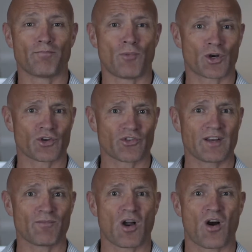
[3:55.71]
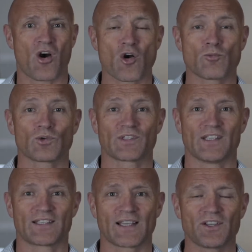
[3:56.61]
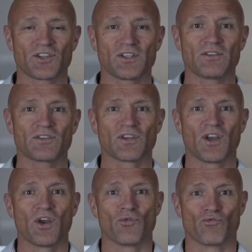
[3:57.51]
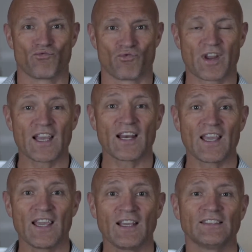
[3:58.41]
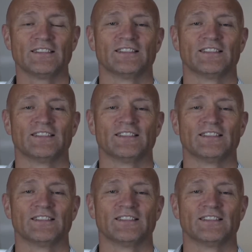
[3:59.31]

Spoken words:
monitoring my horrible sensations? Really?